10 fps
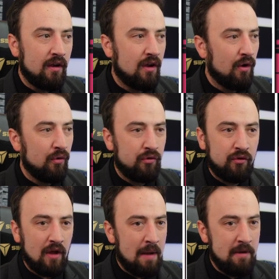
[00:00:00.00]

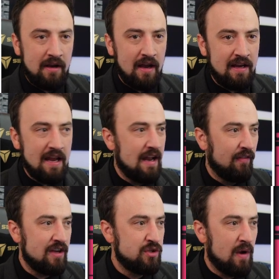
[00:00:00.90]
goes, I mean, again,
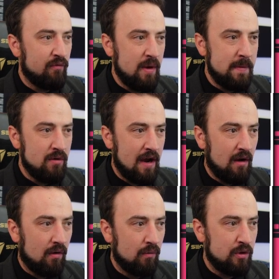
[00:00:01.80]
unless you have Weeping
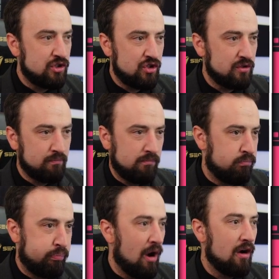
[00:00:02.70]
Cradle, which is just
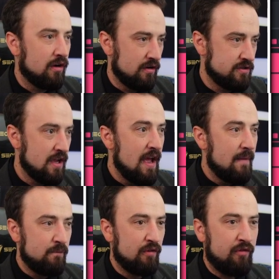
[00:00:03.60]
bonkers,
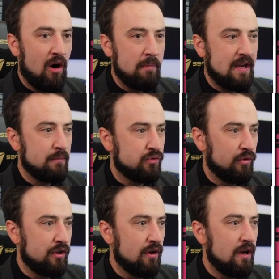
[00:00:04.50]
the Vault becomes
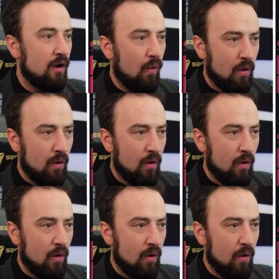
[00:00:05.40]
really good.